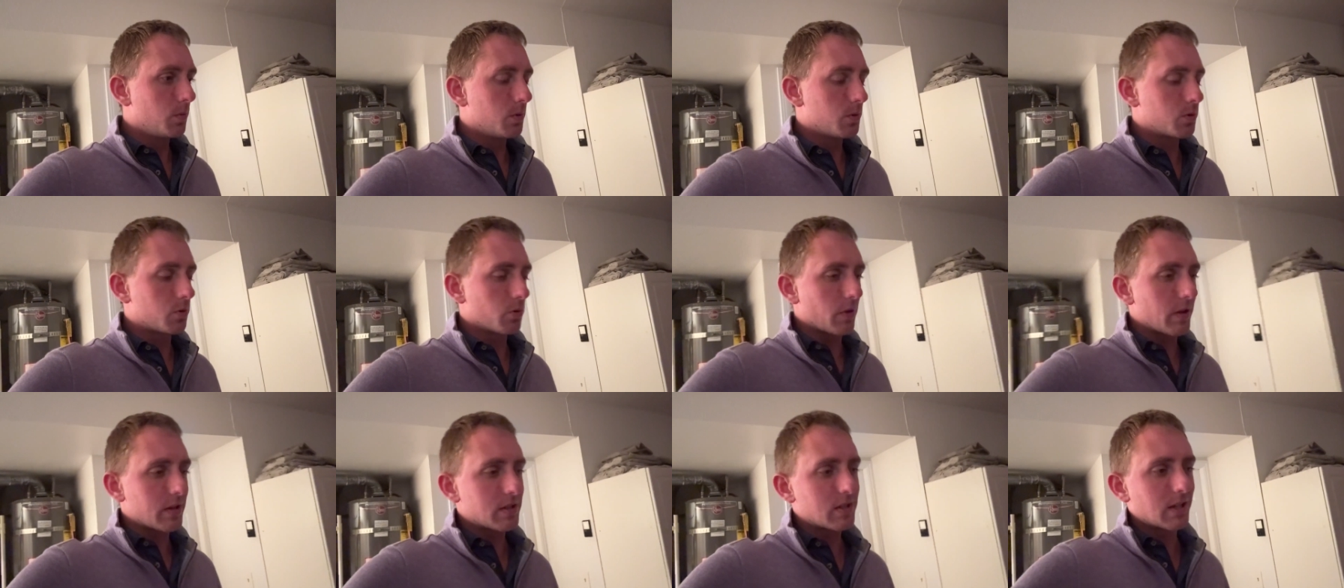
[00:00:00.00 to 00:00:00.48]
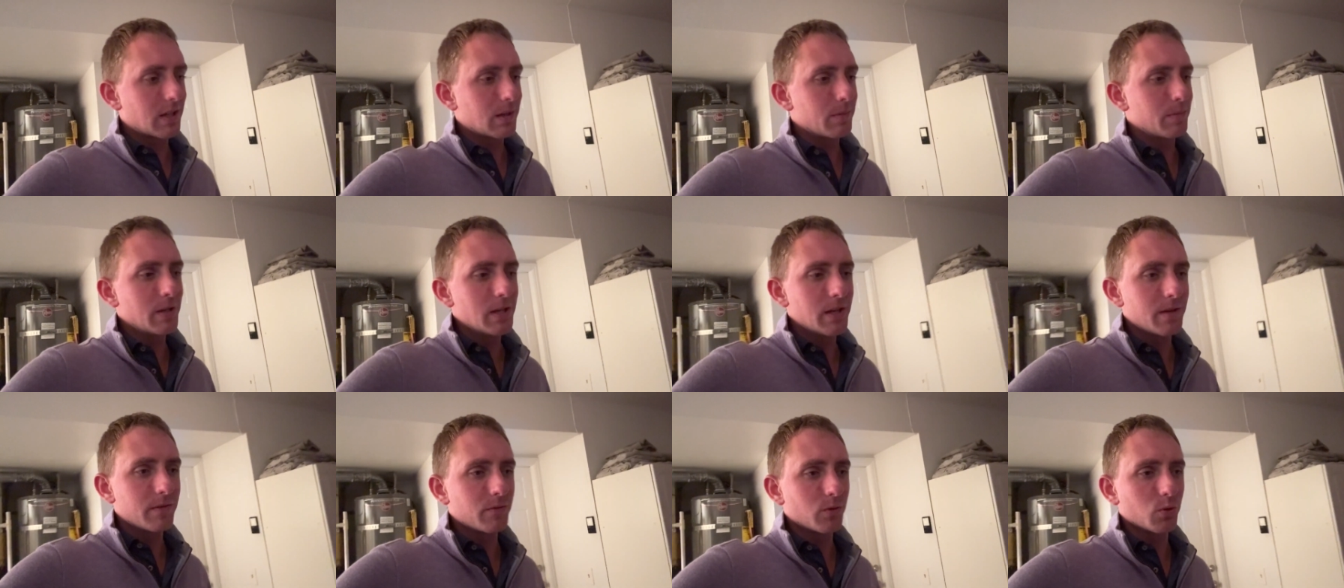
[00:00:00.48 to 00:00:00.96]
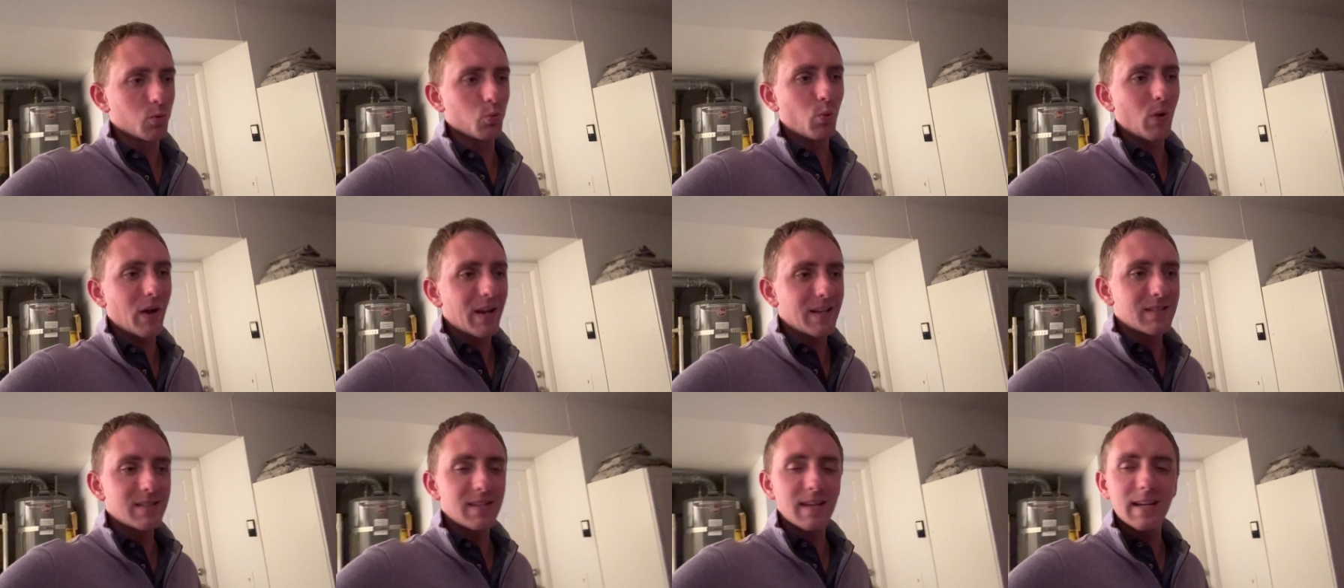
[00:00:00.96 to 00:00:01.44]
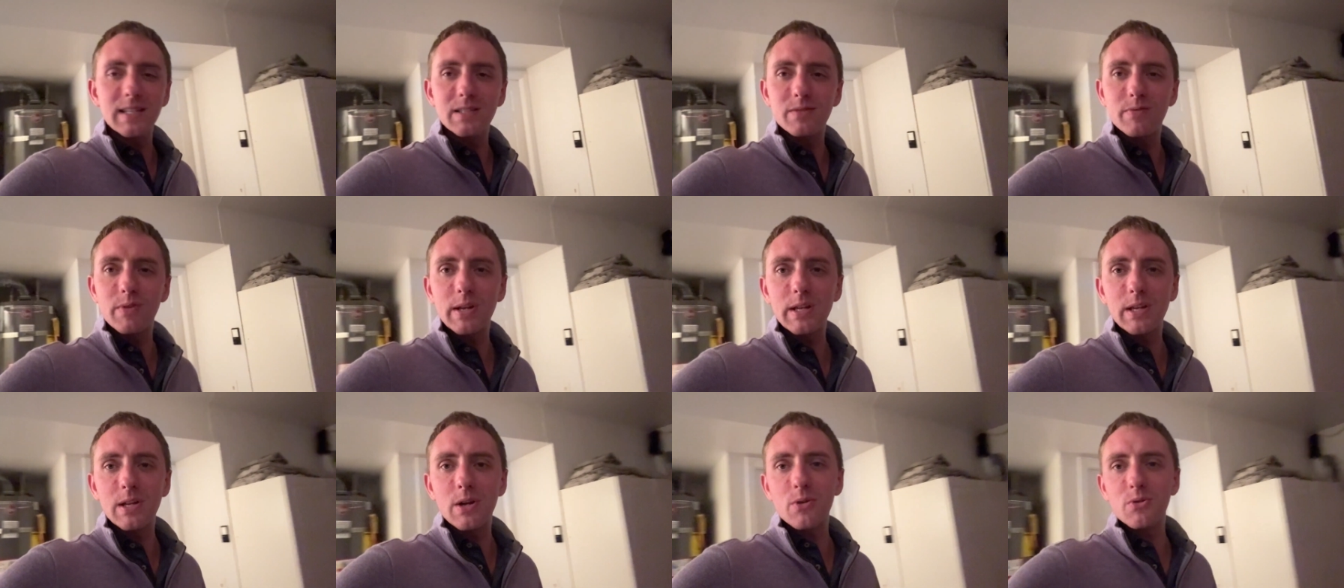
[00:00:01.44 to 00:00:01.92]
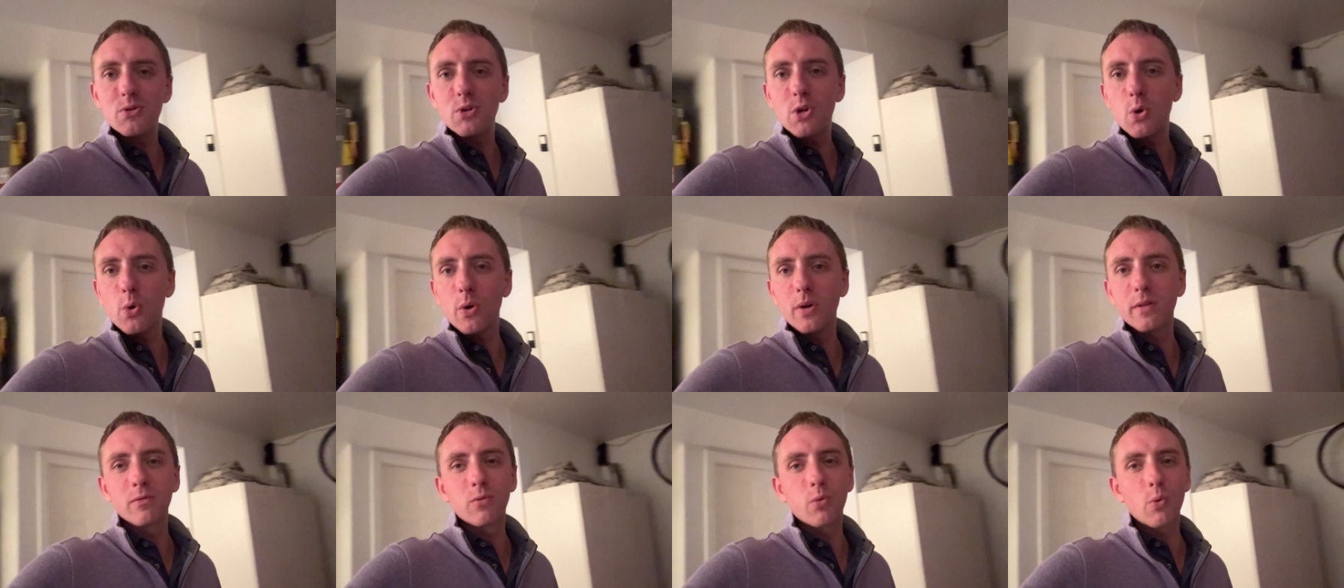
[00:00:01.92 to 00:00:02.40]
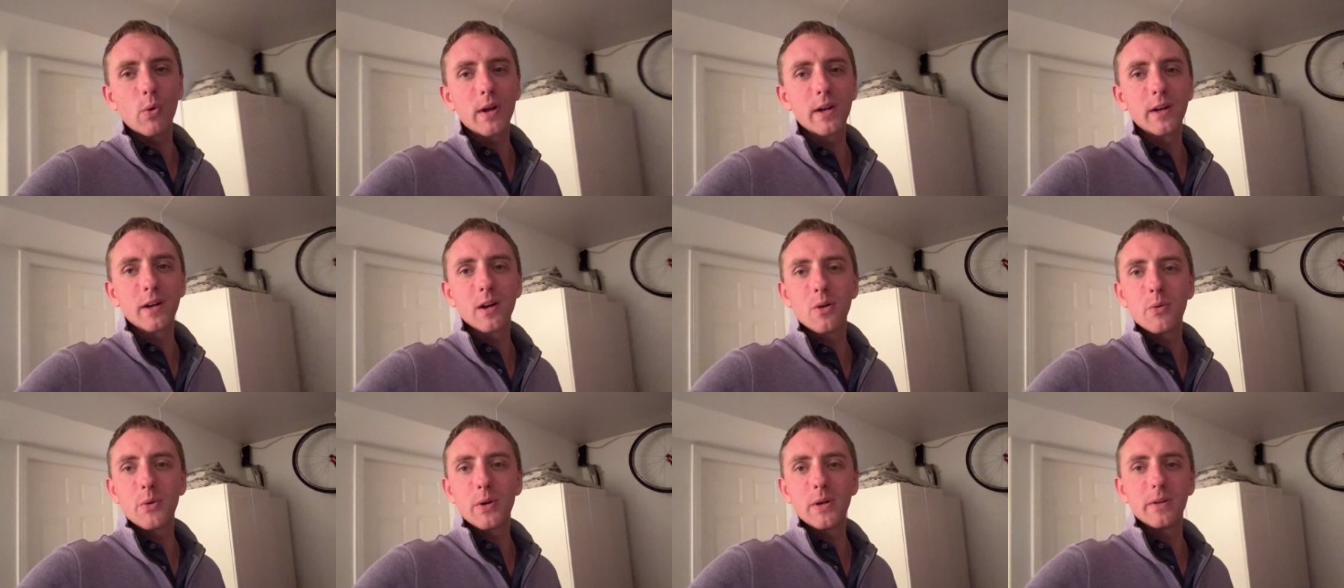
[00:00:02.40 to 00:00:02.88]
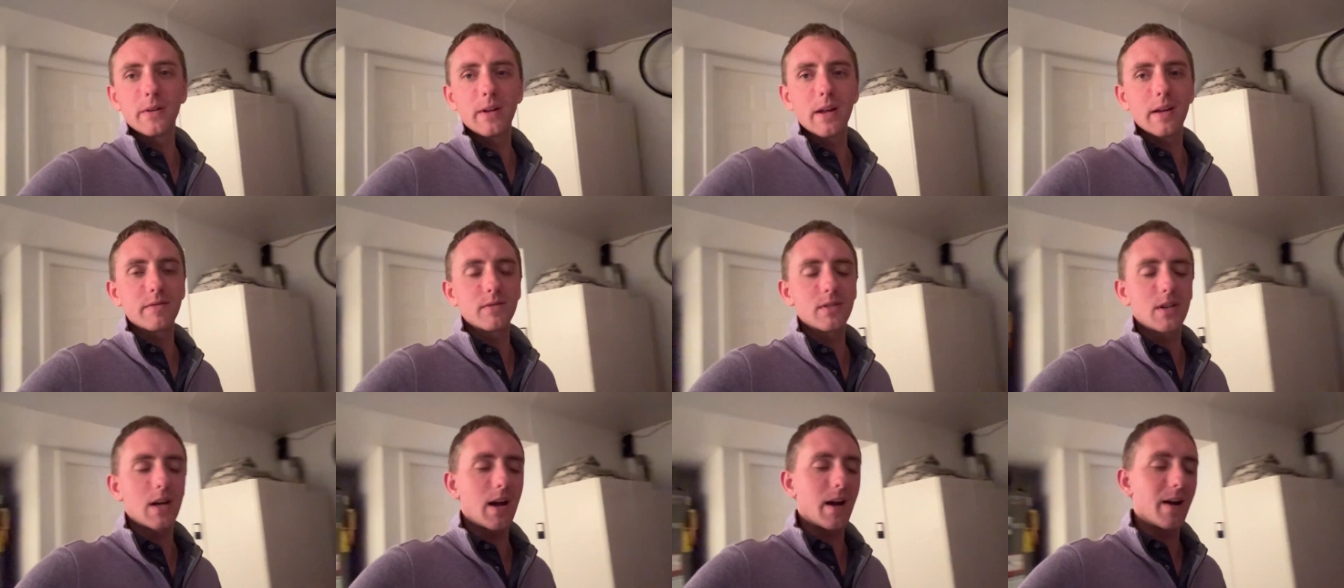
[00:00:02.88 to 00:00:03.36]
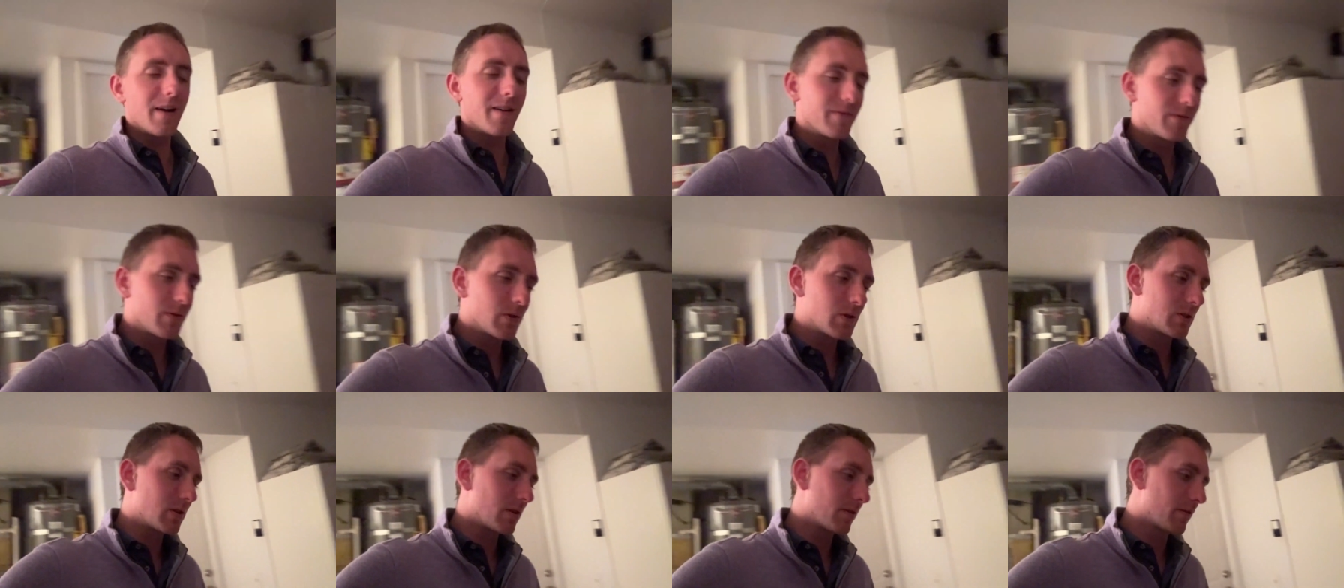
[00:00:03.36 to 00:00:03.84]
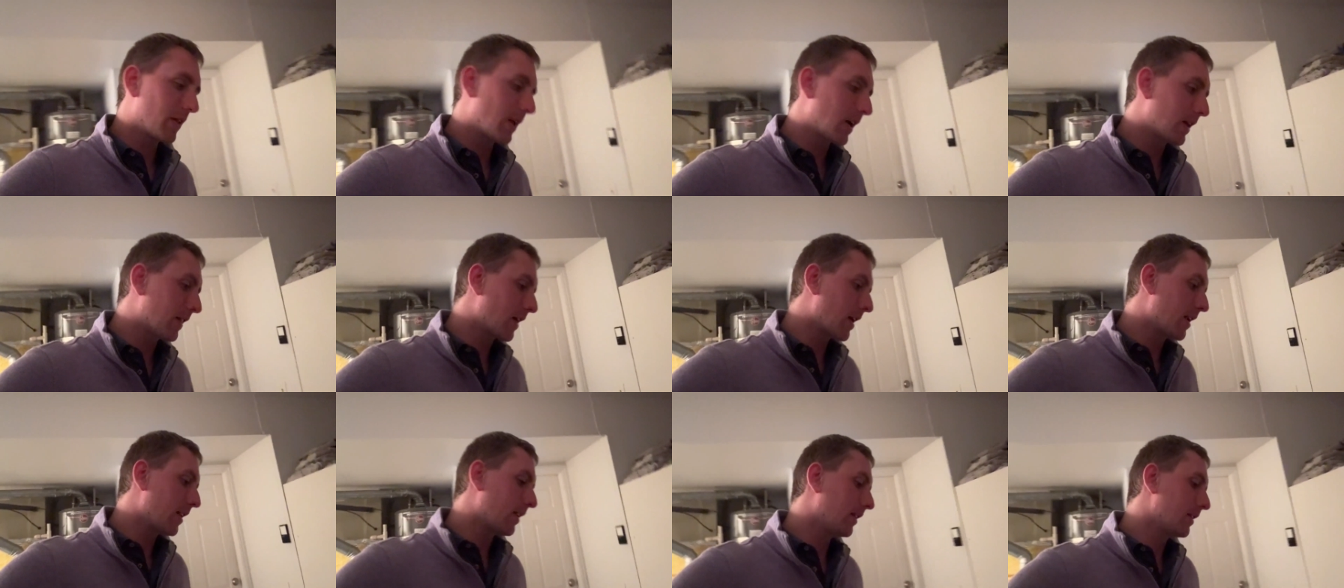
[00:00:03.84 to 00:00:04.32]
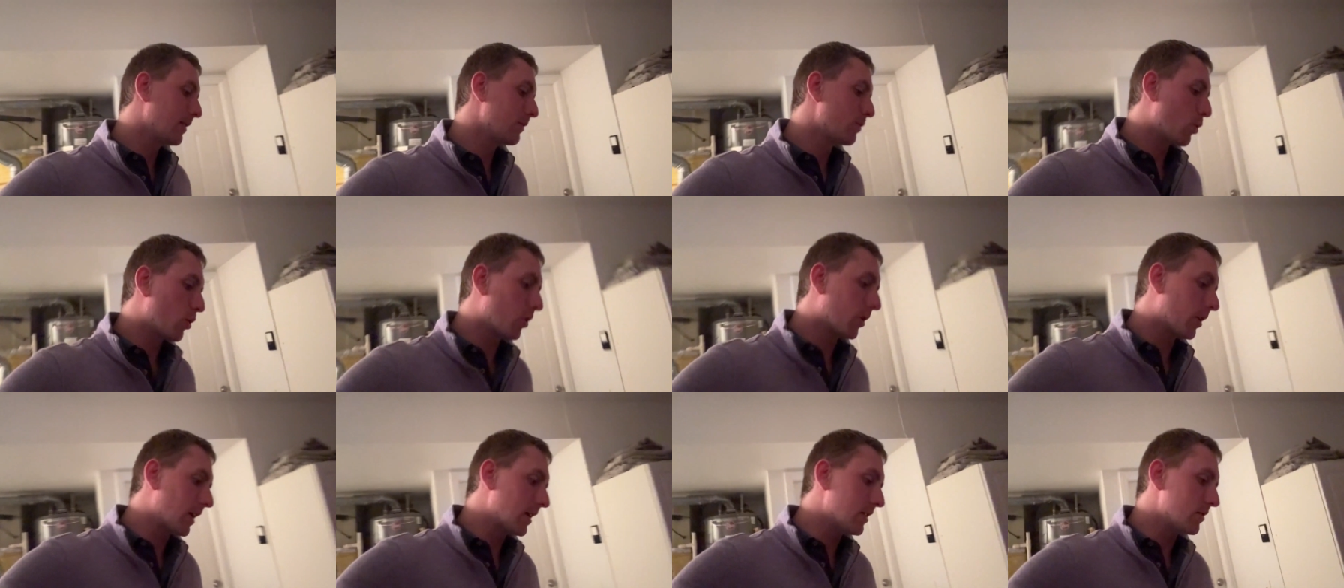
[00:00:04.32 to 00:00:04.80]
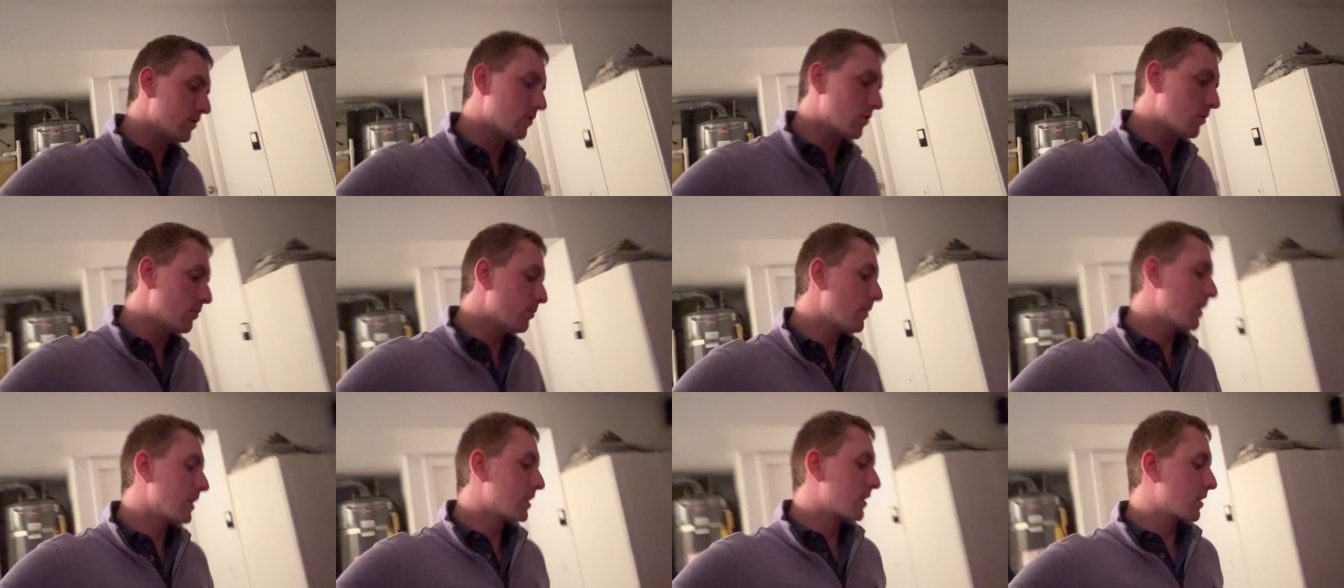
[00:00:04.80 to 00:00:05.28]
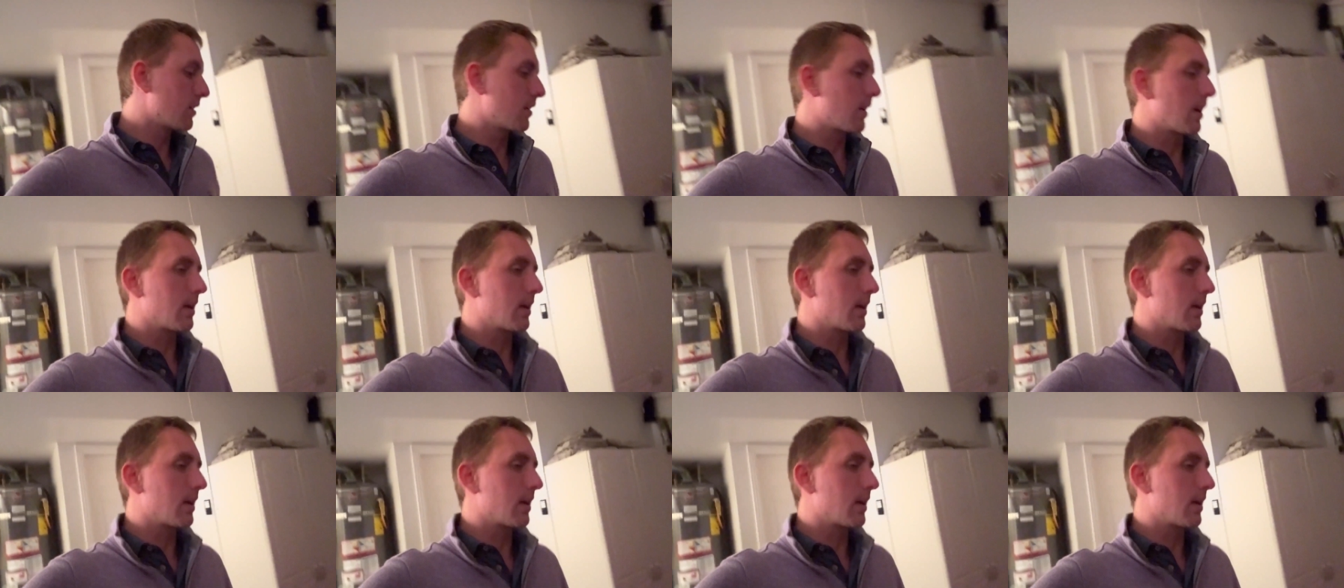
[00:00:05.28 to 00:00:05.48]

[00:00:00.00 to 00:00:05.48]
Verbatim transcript: so that's going to be it for Wednesday's video. No en fuego. We don't have time for stuff like that anymore, and I do miss it.